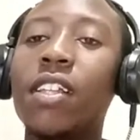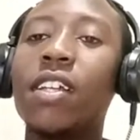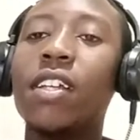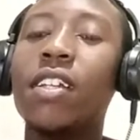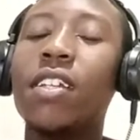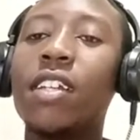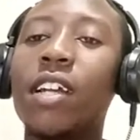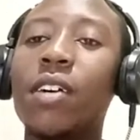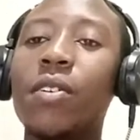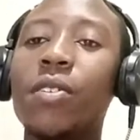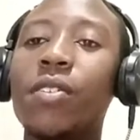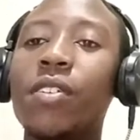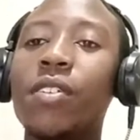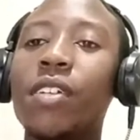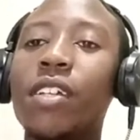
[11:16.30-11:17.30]
that
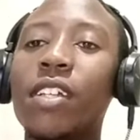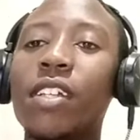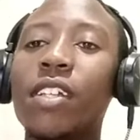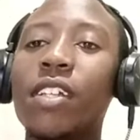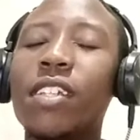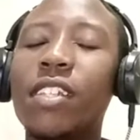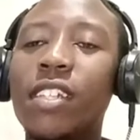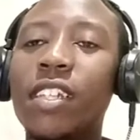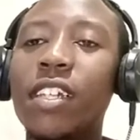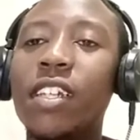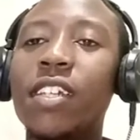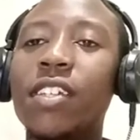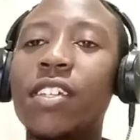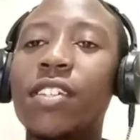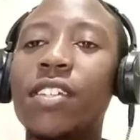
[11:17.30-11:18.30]
now sin
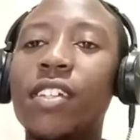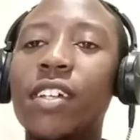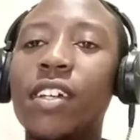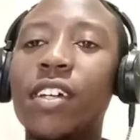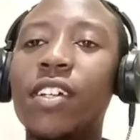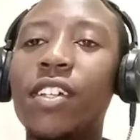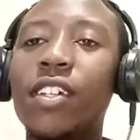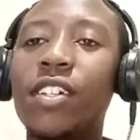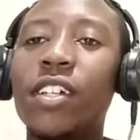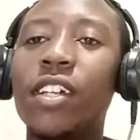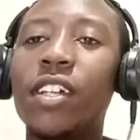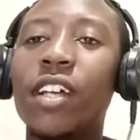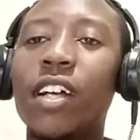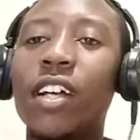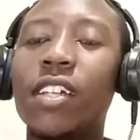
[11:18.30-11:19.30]
is
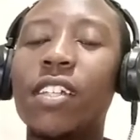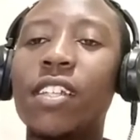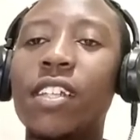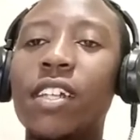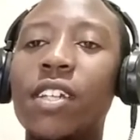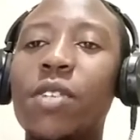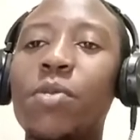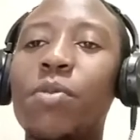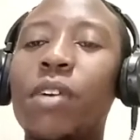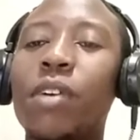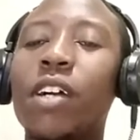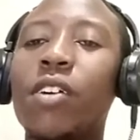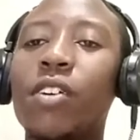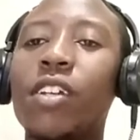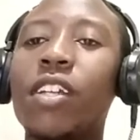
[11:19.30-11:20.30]
reaching a state where
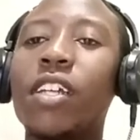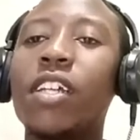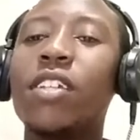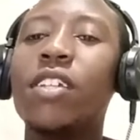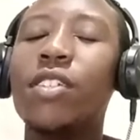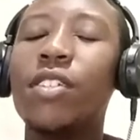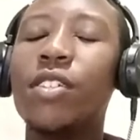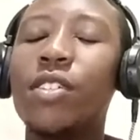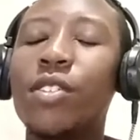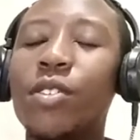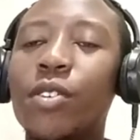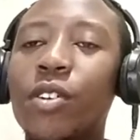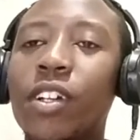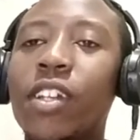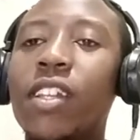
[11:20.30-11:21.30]
God is
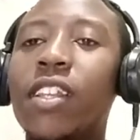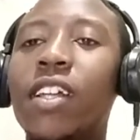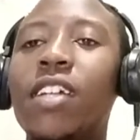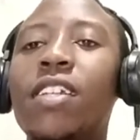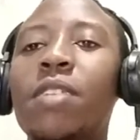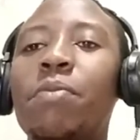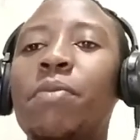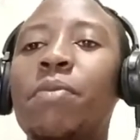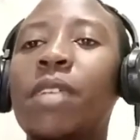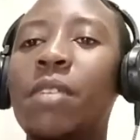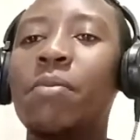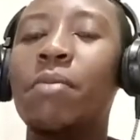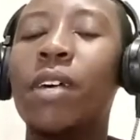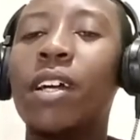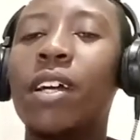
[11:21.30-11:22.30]
sorry that he made
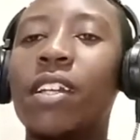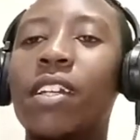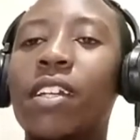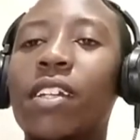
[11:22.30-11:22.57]
man.